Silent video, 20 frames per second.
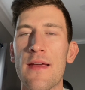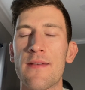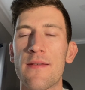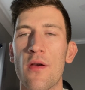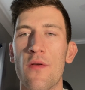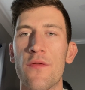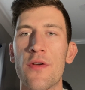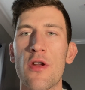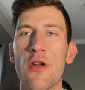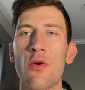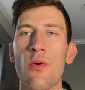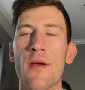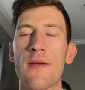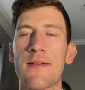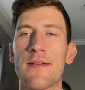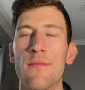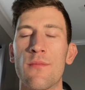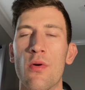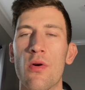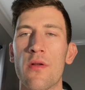So if you're
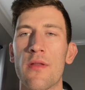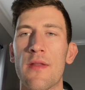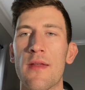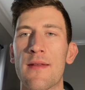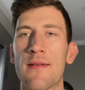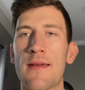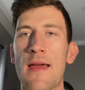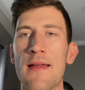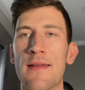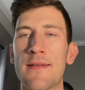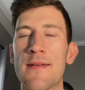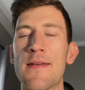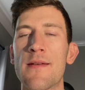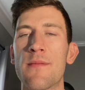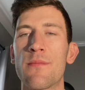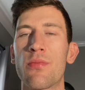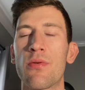interested in more of this content,